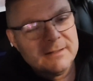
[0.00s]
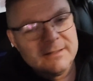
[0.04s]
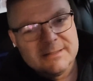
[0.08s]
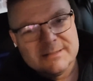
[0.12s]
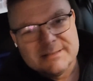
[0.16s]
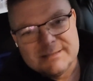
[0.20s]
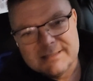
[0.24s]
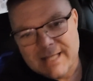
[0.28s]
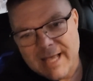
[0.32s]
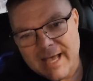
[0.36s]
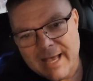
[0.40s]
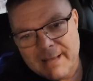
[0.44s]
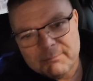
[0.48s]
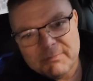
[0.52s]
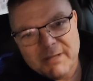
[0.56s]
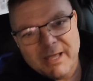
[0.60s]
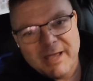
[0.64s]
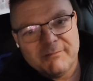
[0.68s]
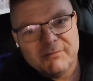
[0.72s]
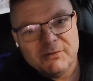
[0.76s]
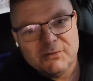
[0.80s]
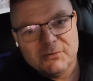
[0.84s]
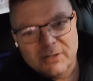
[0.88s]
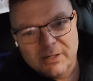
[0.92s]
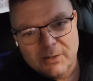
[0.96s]
Stop,
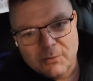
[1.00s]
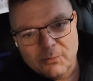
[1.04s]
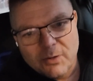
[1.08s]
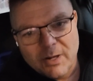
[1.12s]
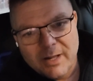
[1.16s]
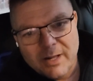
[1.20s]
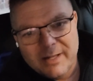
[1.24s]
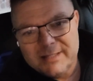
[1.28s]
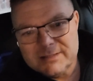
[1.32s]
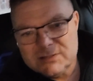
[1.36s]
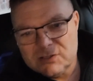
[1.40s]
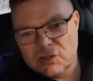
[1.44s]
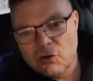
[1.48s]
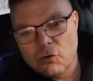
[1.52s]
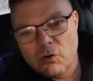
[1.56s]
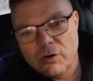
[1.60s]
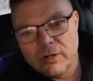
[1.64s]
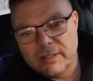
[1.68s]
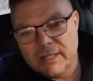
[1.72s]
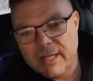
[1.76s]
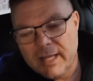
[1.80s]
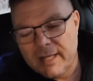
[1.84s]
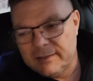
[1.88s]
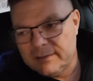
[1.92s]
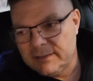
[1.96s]
have a drink of water. It's a
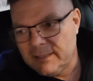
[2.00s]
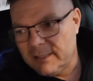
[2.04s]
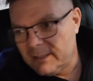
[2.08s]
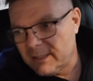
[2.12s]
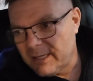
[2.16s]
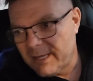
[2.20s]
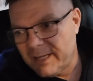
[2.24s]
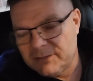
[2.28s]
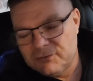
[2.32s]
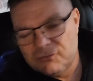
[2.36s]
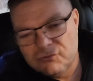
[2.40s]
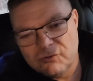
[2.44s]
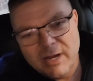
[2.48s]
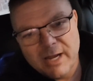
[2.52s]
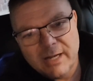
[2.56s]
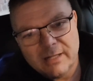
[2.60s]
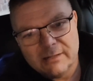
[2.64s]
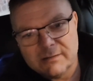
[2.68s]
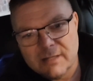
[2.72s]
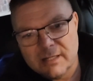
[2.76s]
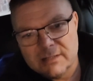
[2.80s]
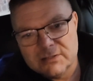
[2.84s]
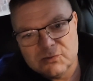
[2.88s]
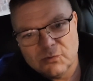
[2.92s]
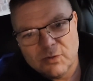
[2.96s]
quart canteen. I had drank
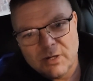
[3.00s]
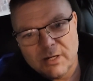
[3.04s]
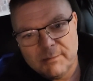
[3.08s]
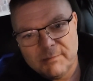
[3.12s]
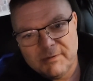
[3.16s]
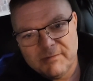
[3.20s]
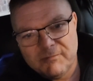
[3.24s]
tons of water